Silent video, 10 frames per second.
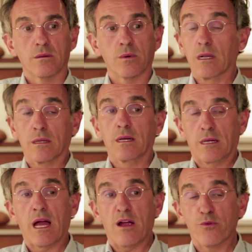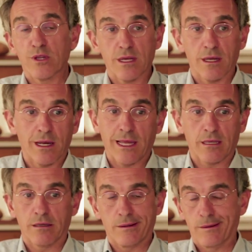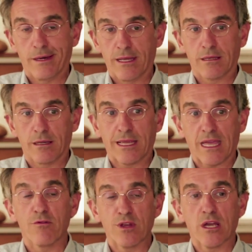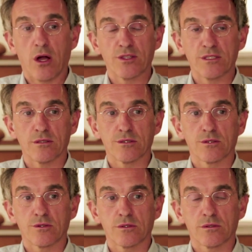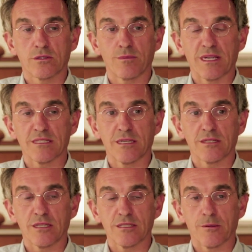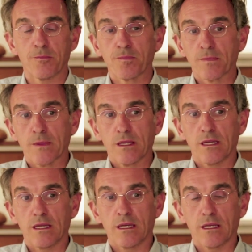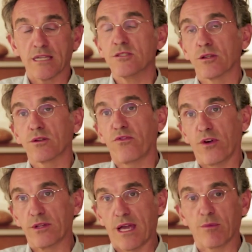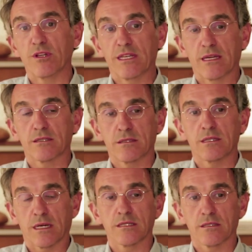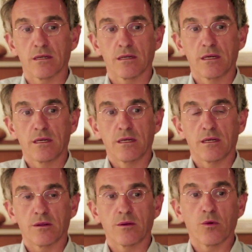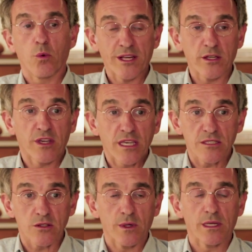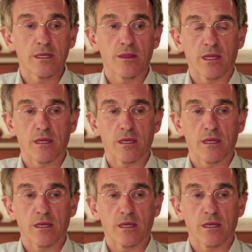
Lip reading: Well, Africa, like every continent, to some extent, it has not found harmony yet. There is the weight of history,